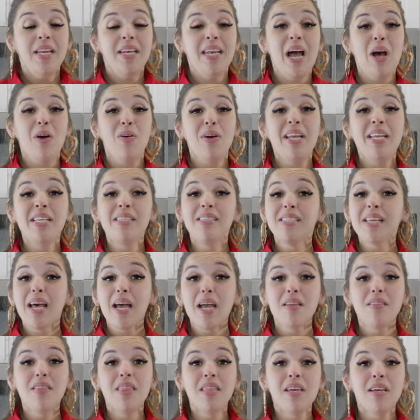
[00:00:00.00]
Now
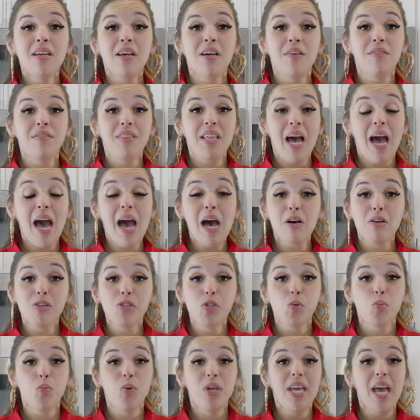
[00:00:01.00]
inside the, of the
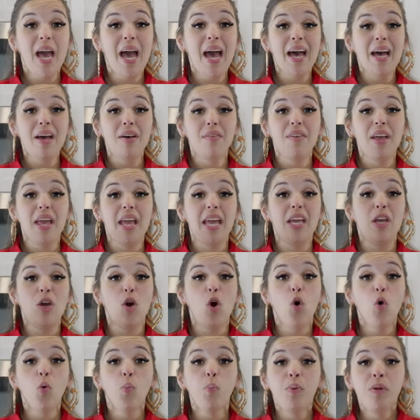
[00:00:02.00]
house, we have a
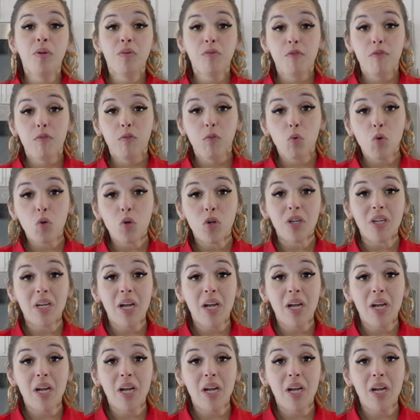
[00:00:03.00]
open floor